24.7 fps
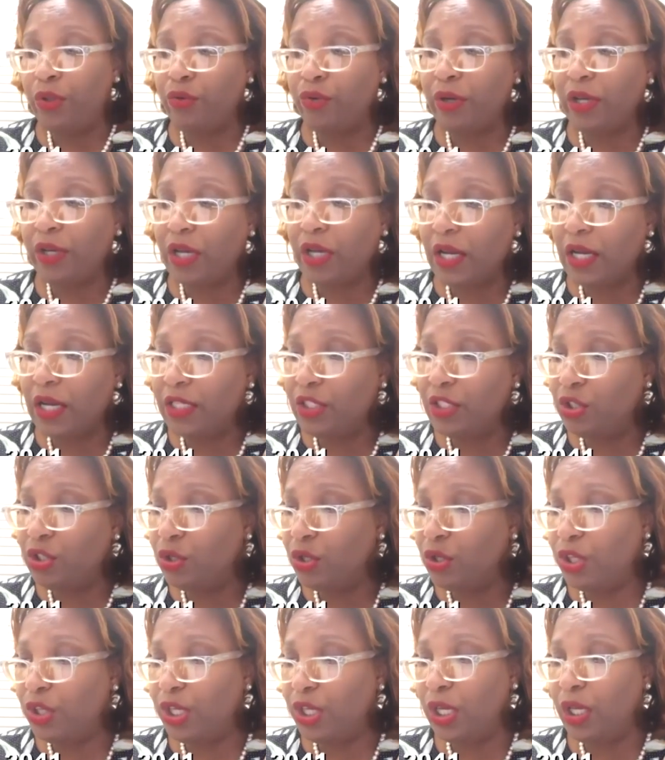With regard
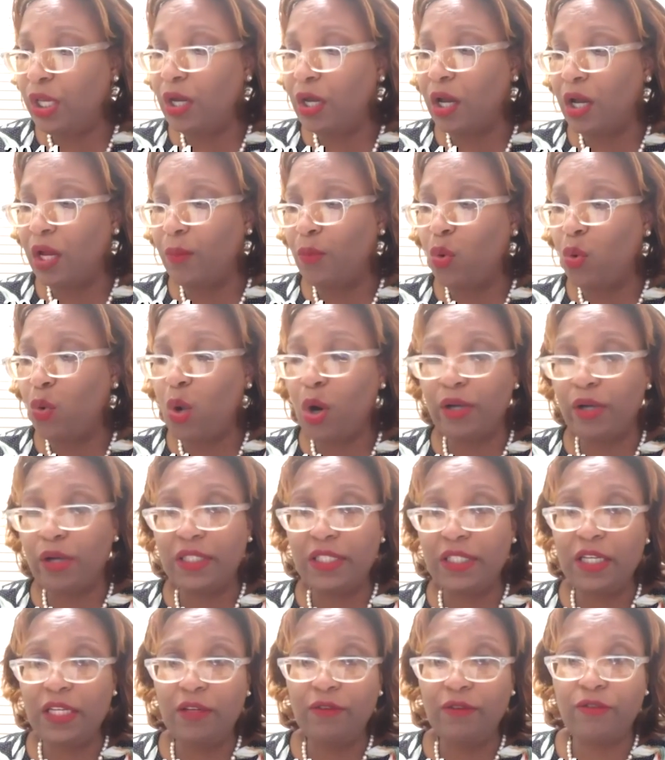to the um,
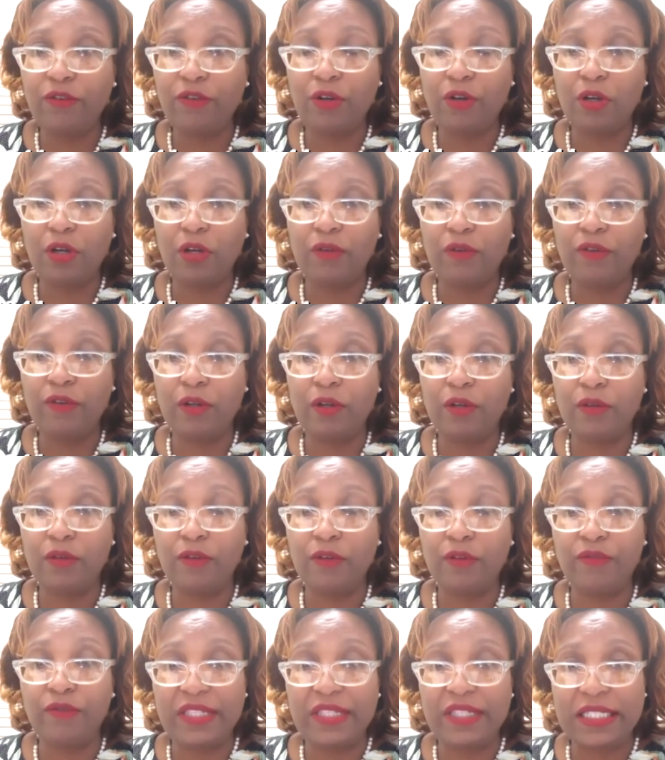quarantine for, for,
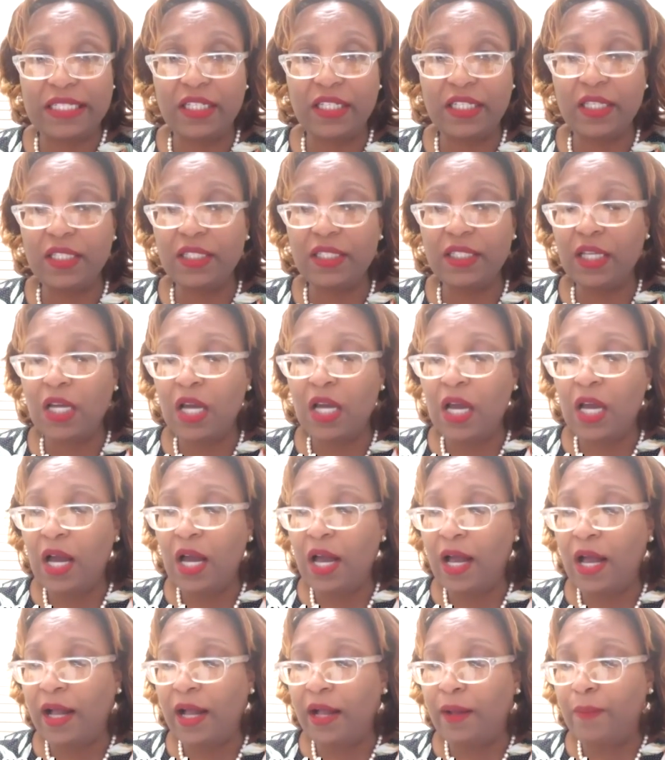for visitors,
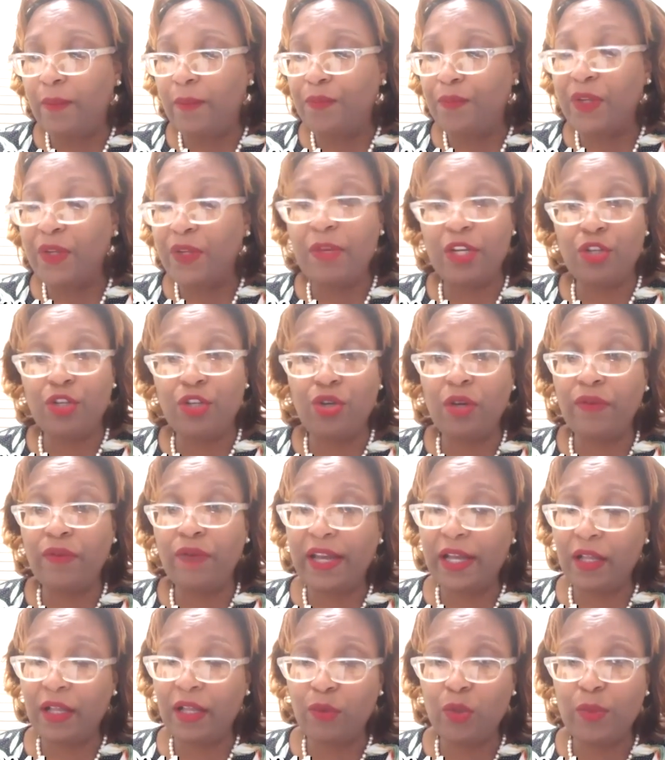um, the Ministry of
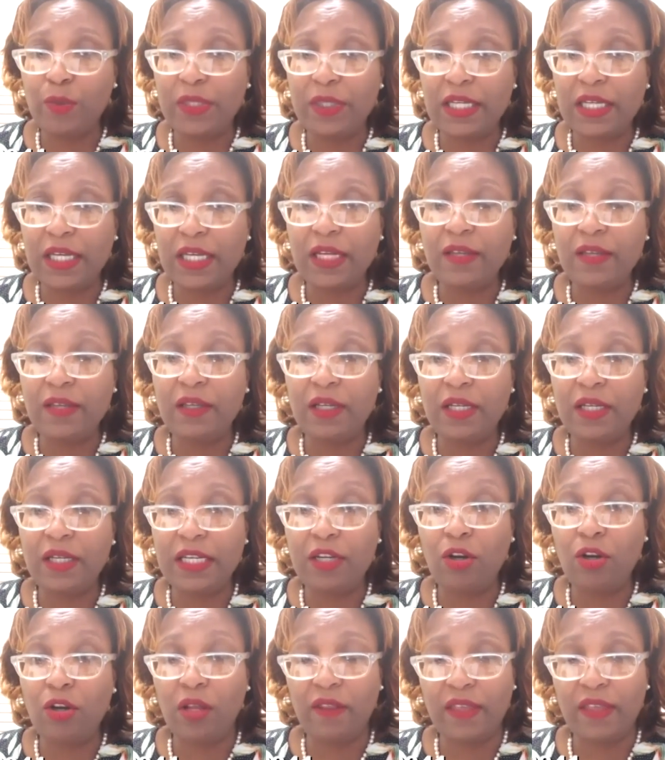Health will be taking the lead
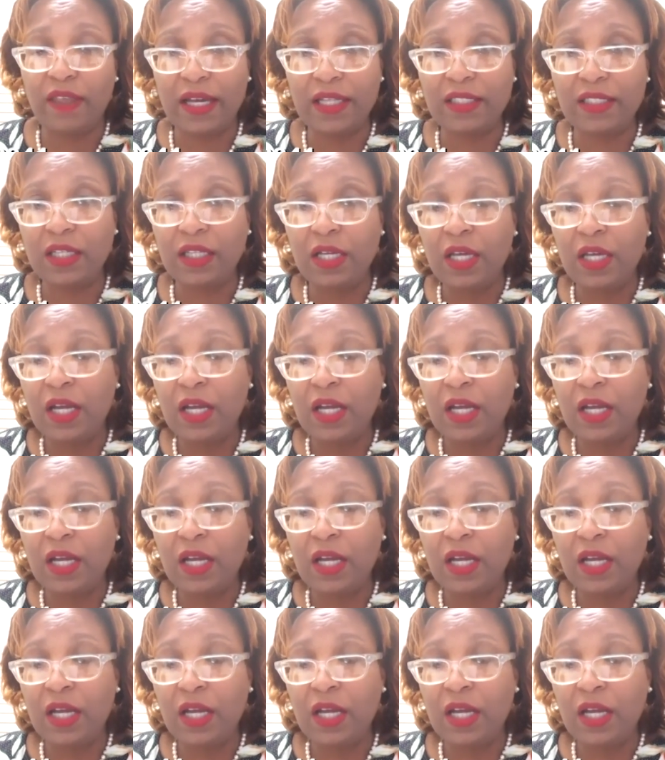on that.